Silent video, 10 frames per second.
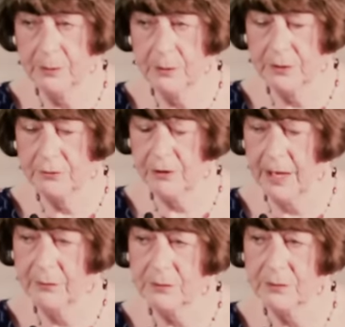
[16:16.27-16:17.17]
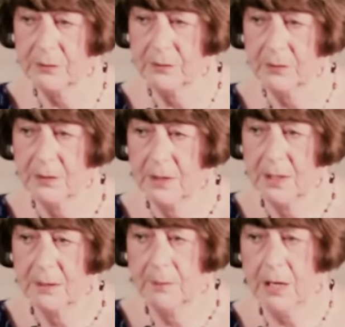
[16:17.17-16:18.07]
pool and drowned.
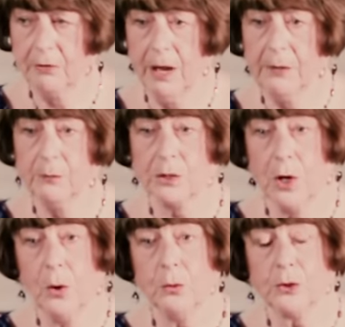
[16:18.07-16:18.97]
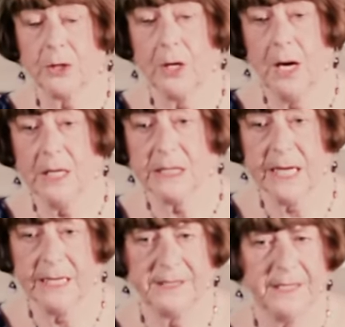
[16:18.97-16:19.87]
My gran was old, her eyes
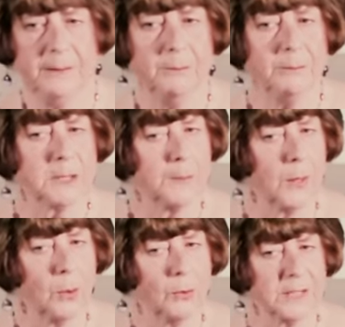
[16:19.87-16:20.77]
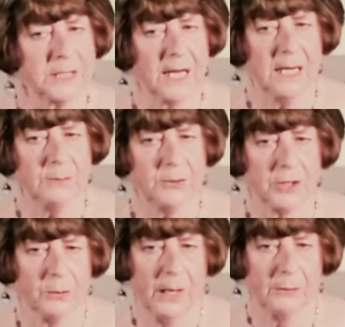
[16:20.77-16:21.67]
had dimmed, but all the same,
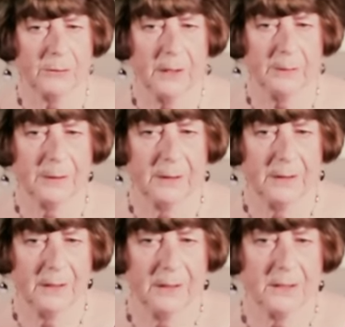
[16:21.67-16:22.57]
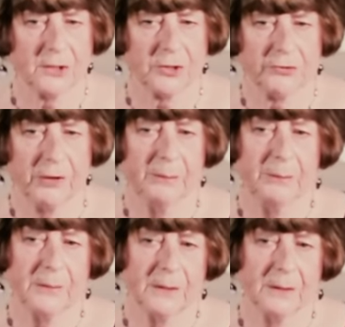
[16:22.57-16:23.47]
she wound up
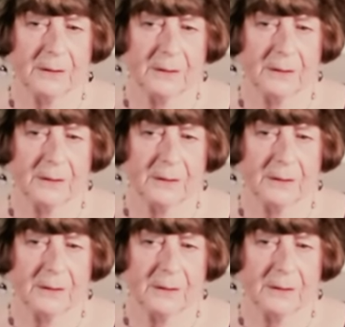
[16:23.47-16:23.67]
strimmed.